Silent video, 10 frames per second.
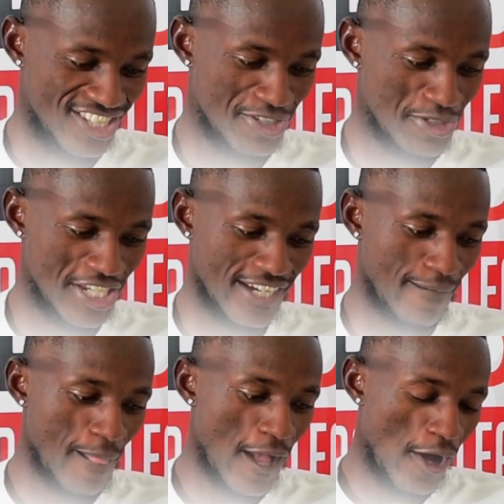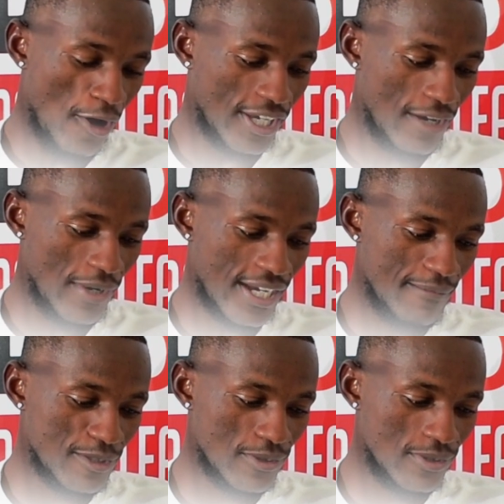Junior. Okay, we
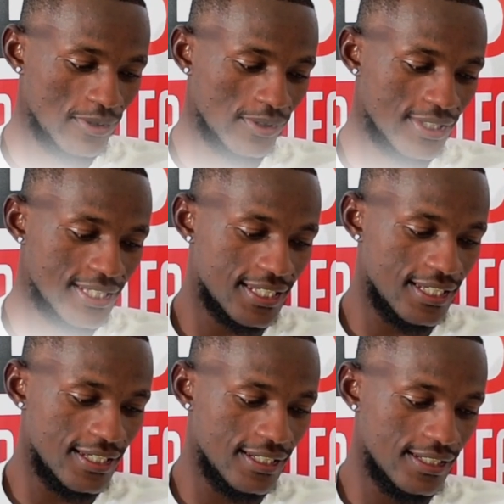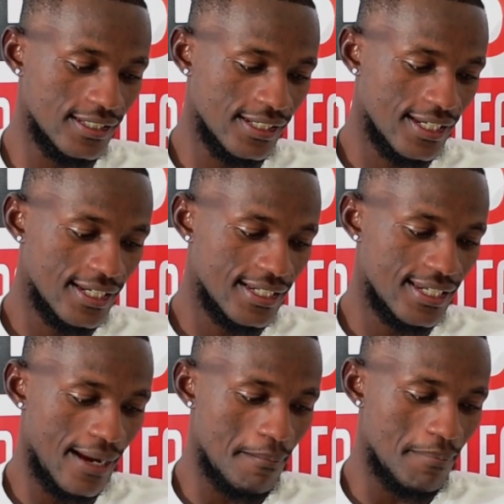come to T
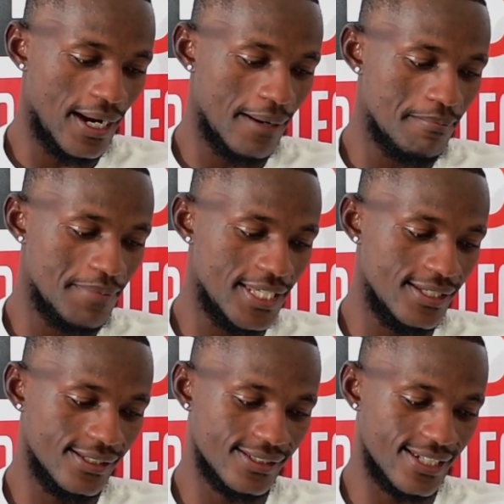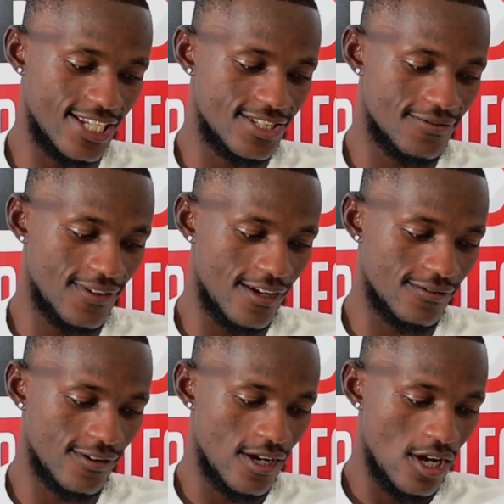Nambambi
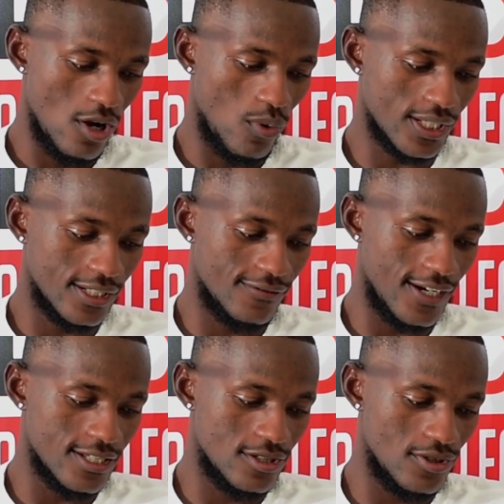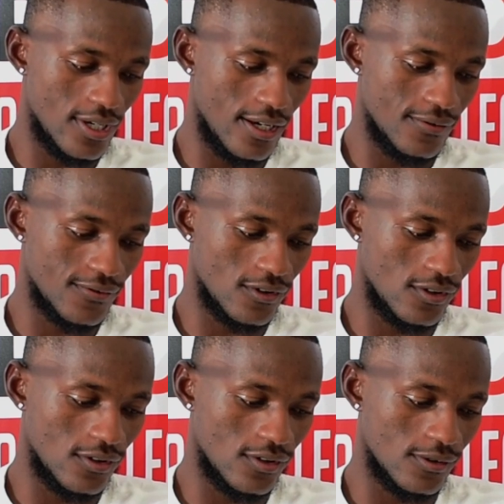95. What advice do you have
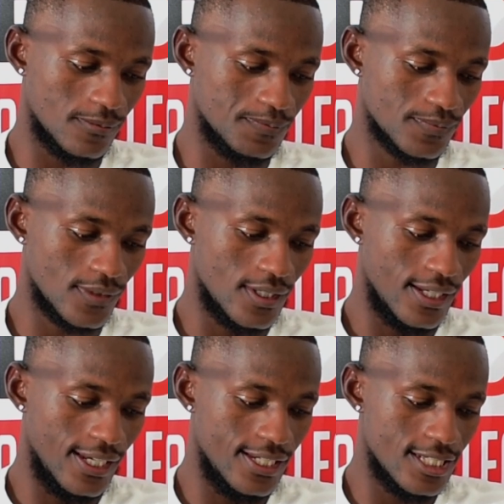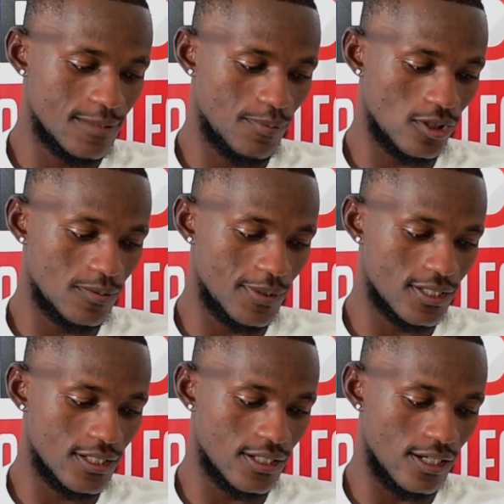for any sports
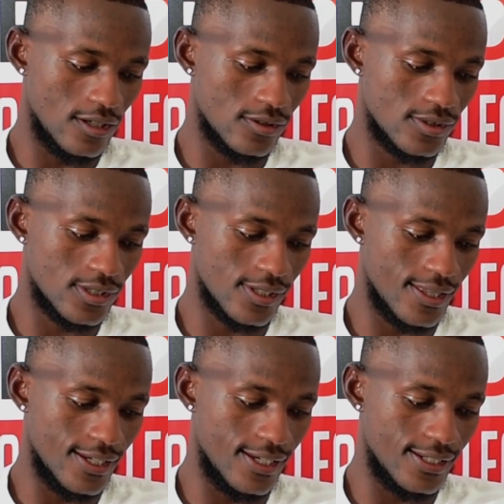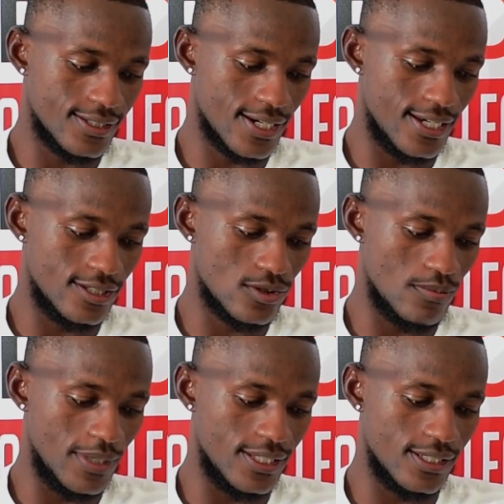person out there trying to
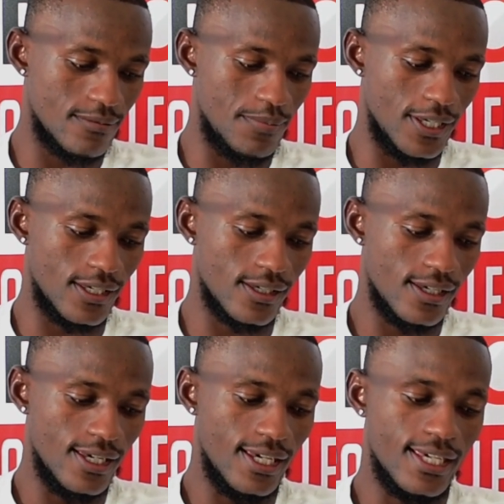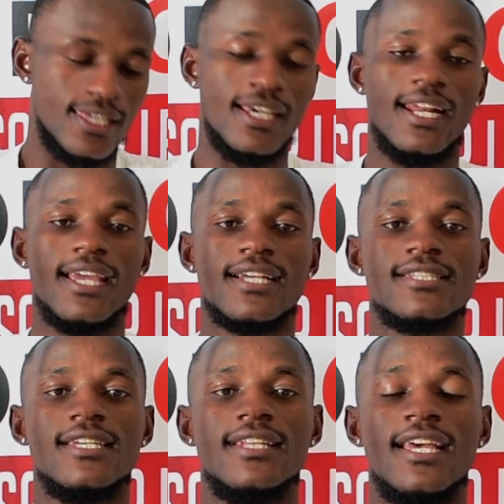make it big? Yeah, like I
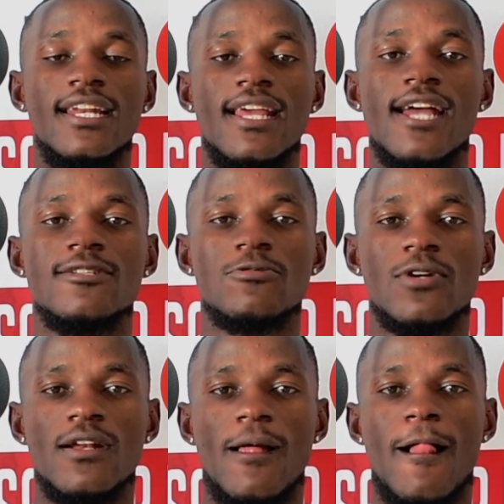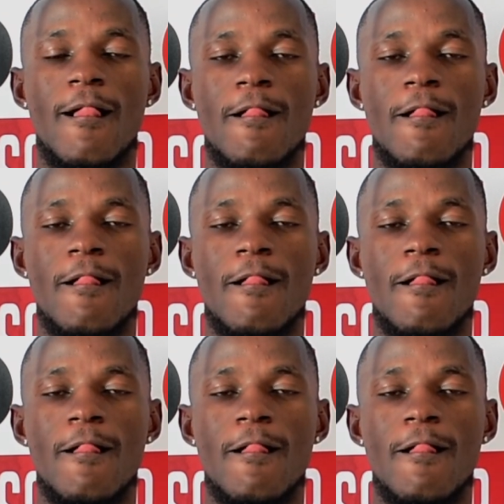said earlier as well,